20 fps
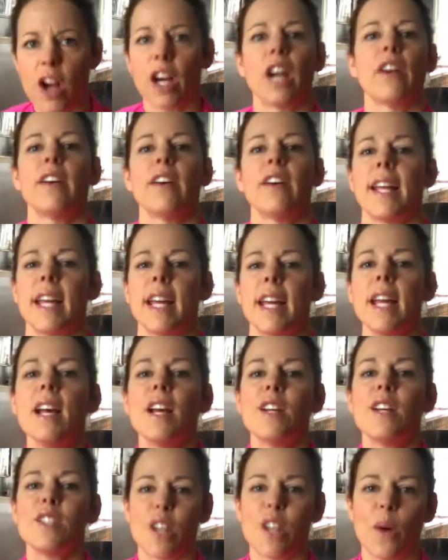already.
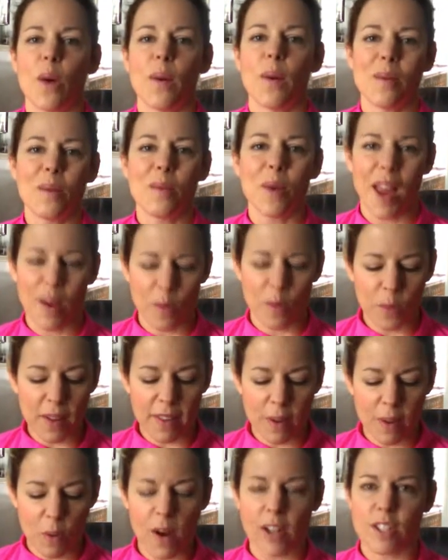So it
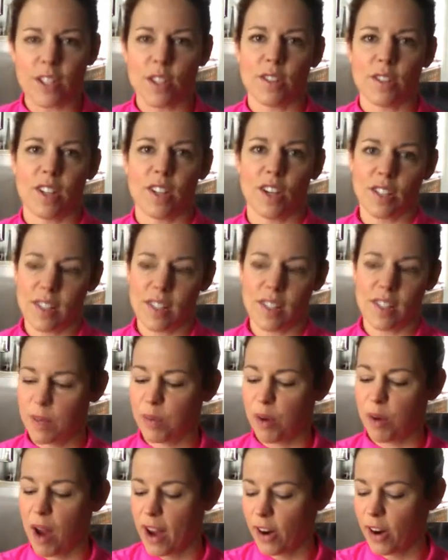really works. You'll start to see
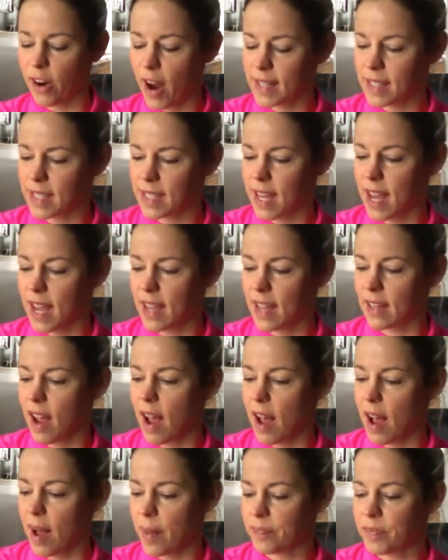progress and
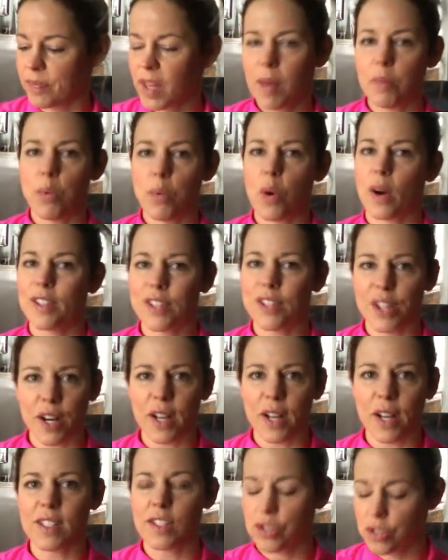more
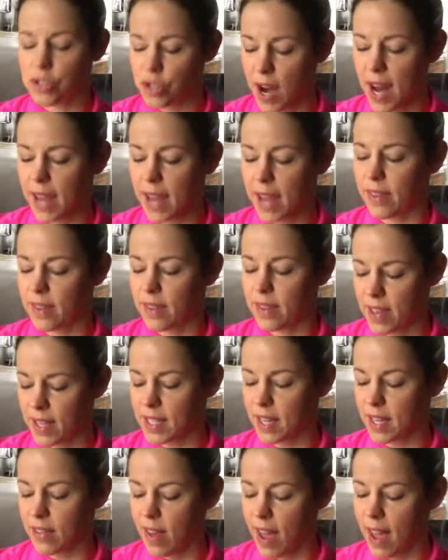endurance, strength, and things
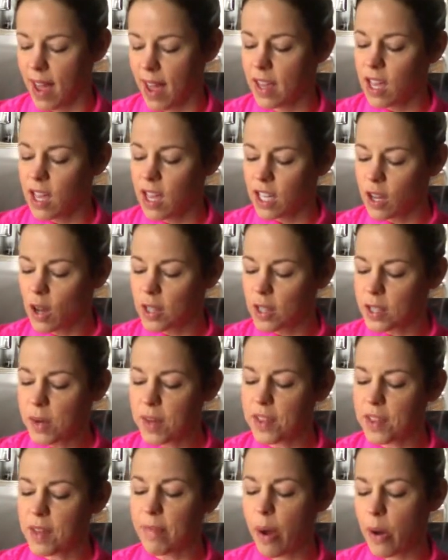like that. You also
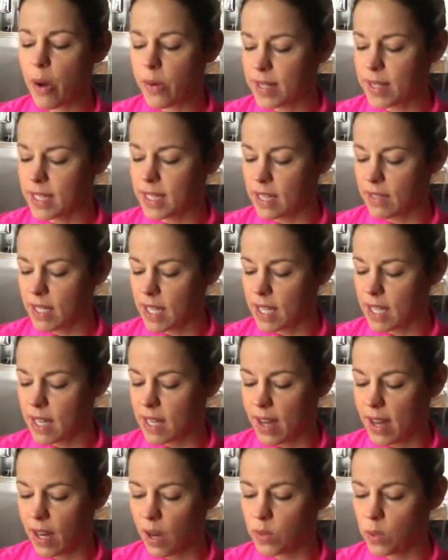get the bonus DVD
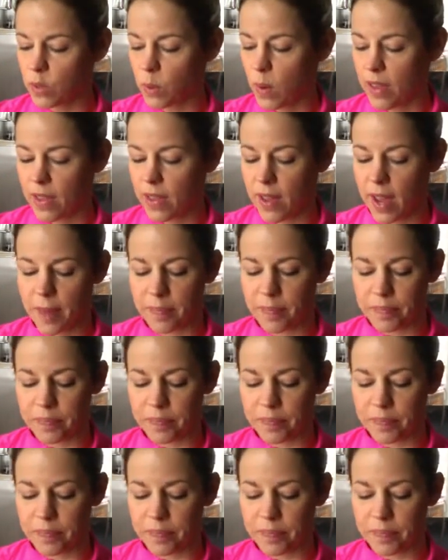that goes with it.